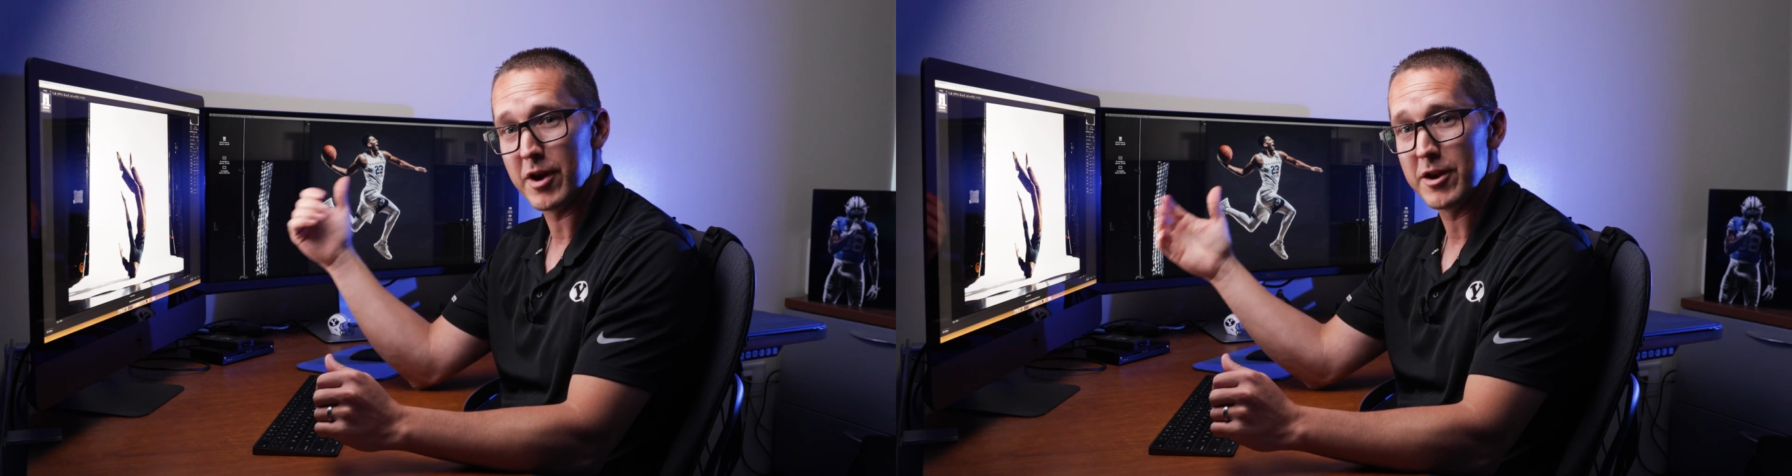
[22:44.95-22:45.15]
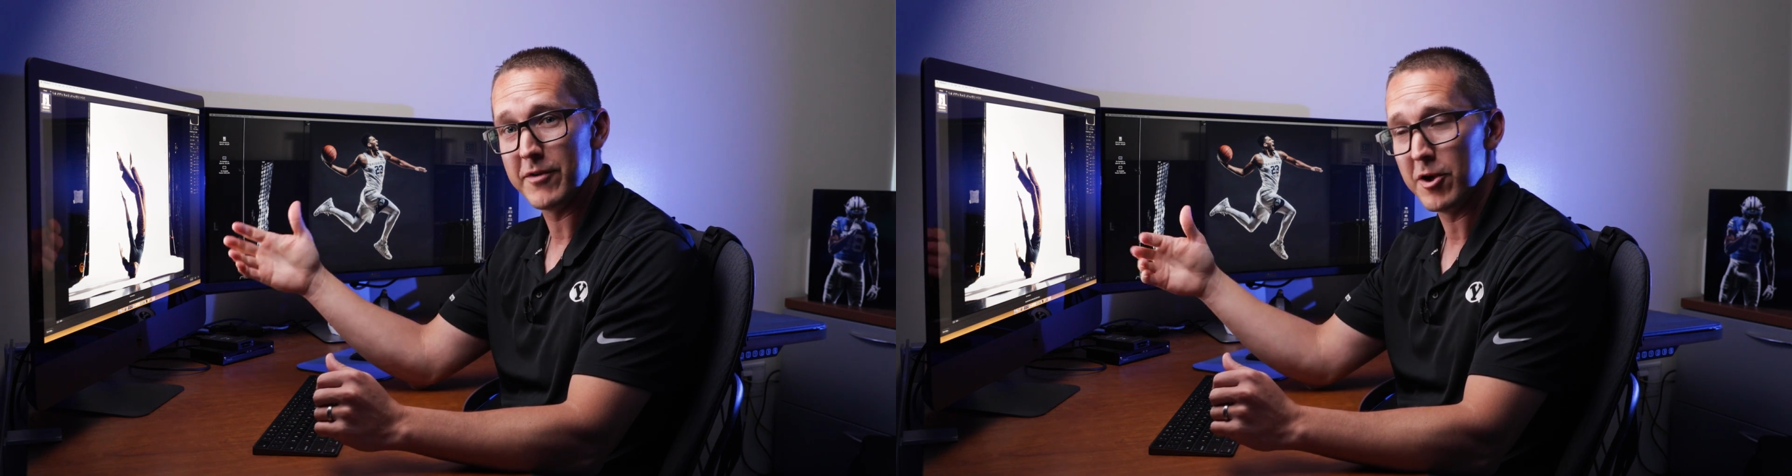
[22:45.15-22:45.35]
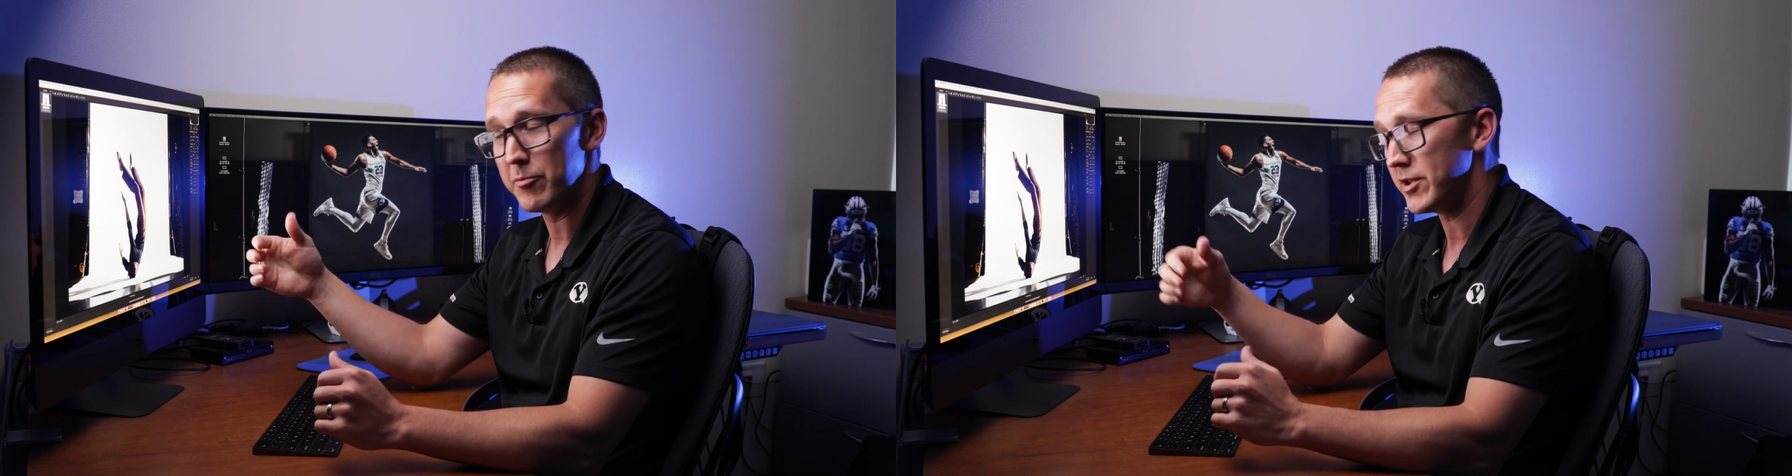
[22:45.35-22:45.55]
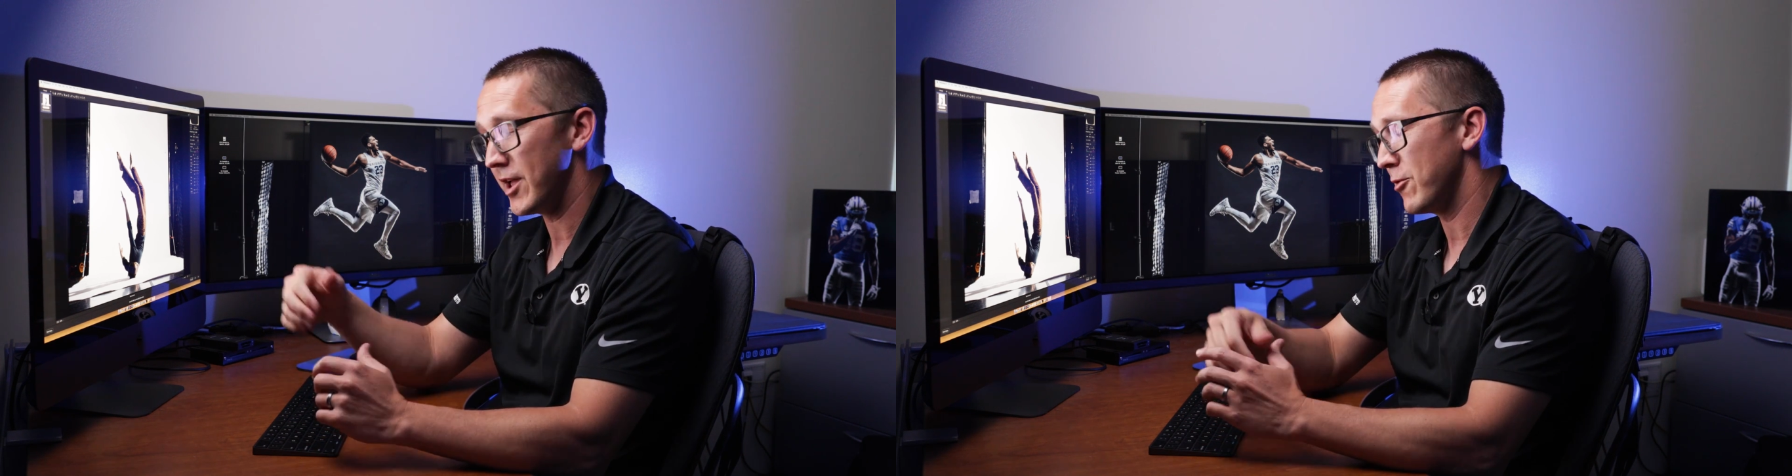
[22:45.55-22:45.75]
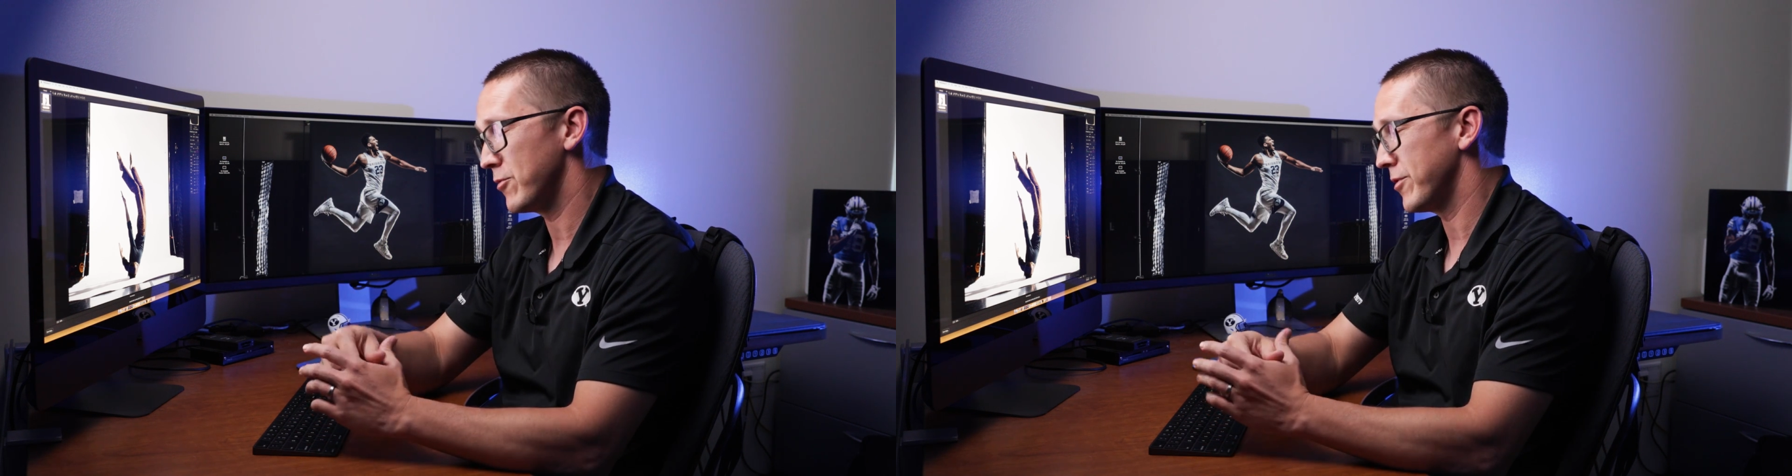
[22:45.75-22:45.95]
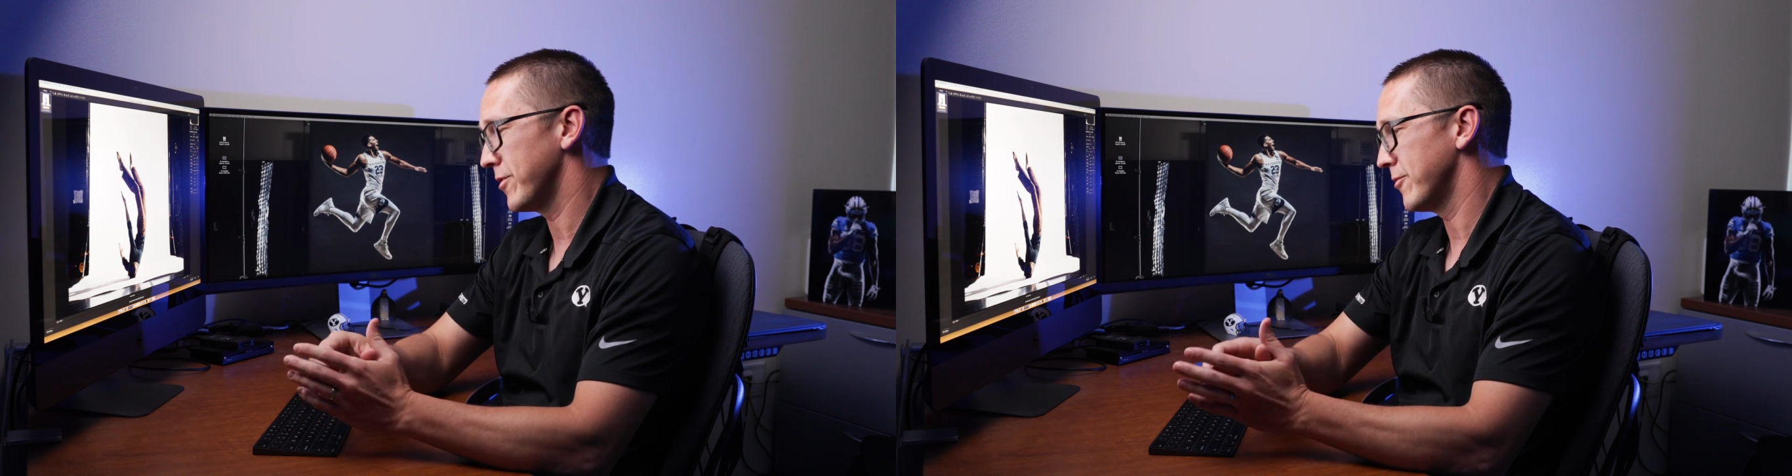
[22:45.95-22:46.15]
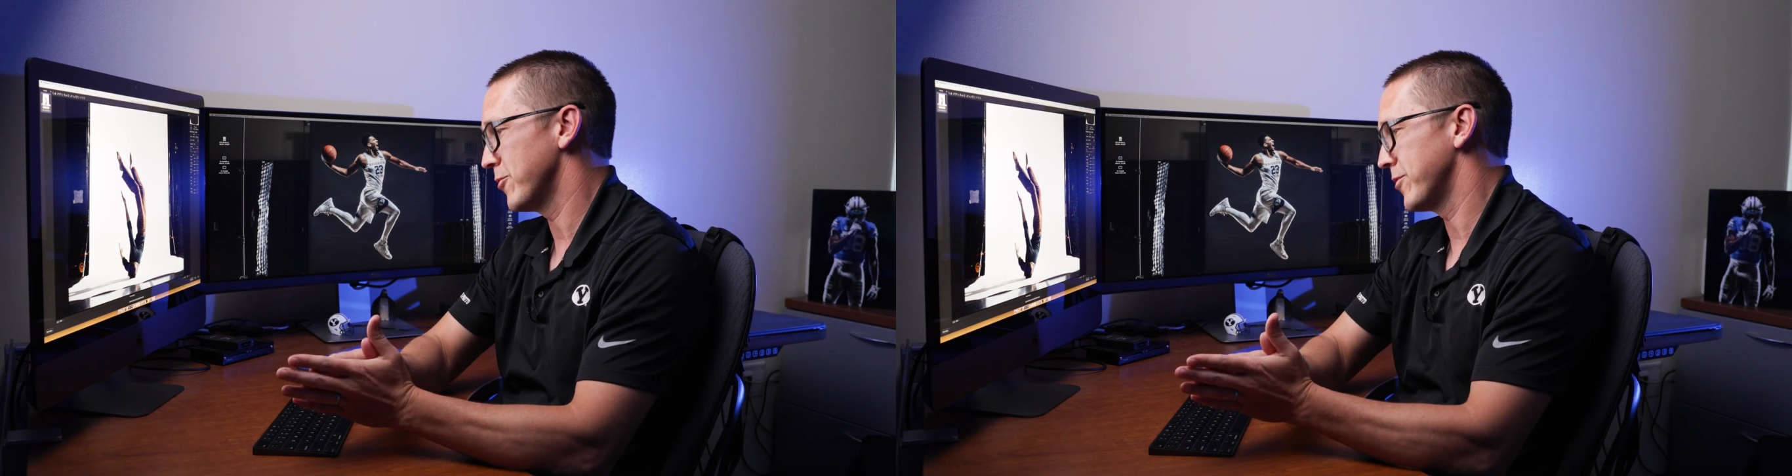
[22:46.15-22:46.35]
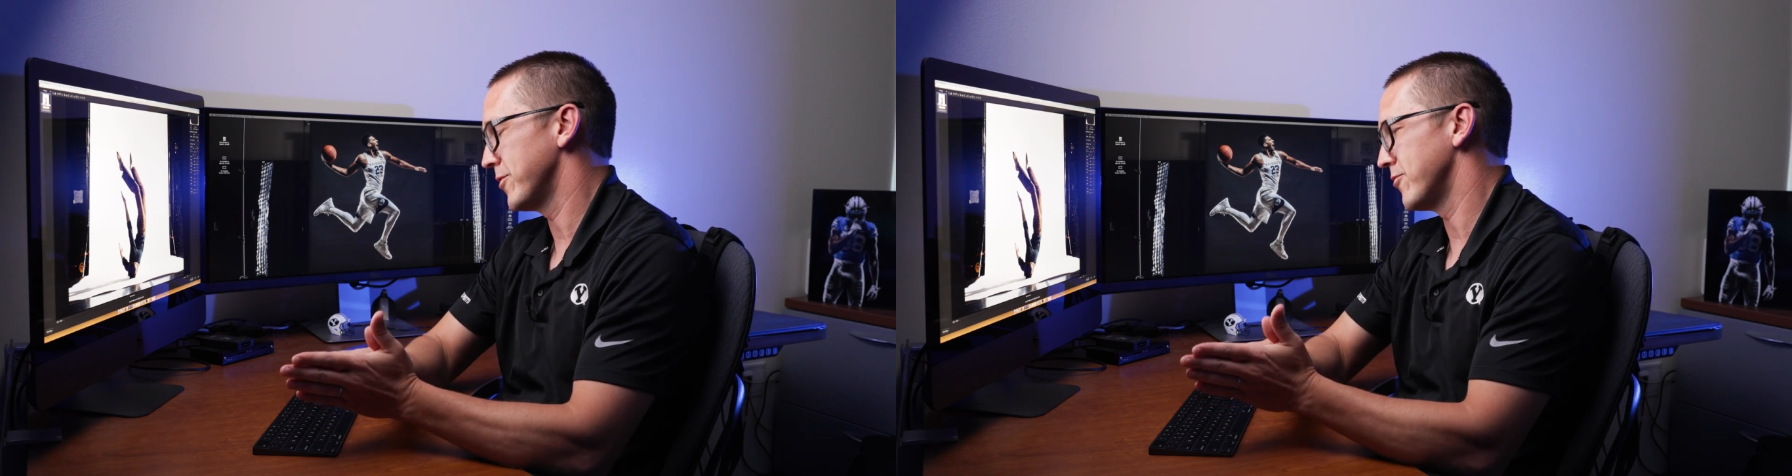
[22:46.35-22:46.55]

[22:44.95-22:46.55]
kind of helping out with the